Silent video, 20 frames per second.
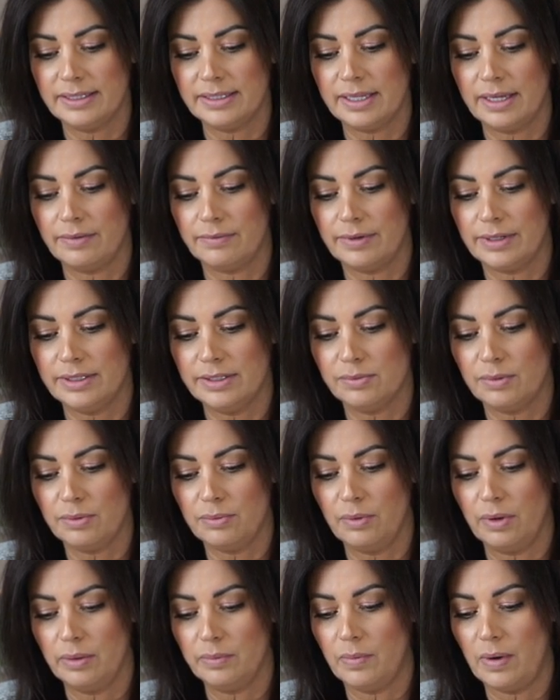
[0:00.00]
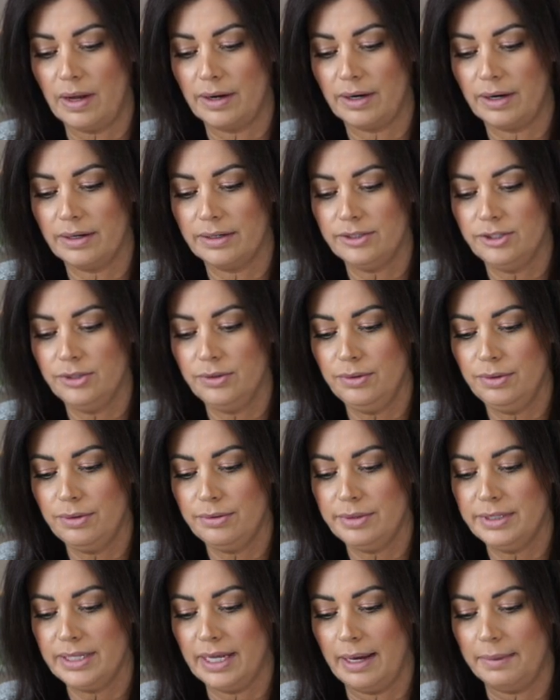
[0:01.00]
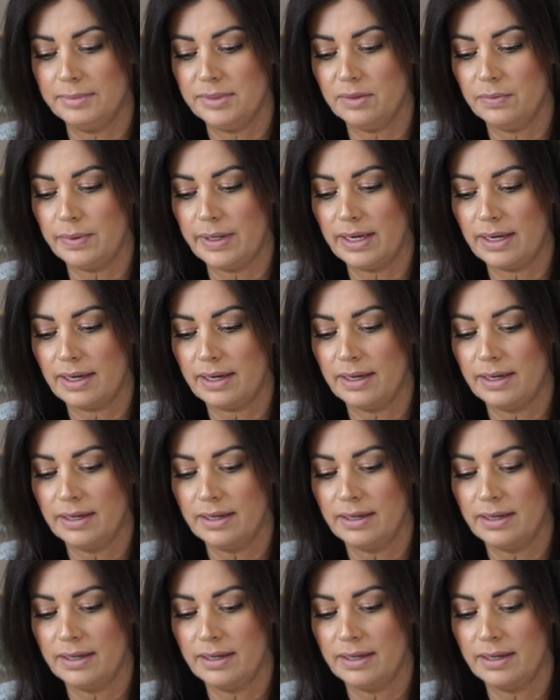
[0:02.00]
then rinse with warm water 2 to 3 times a week.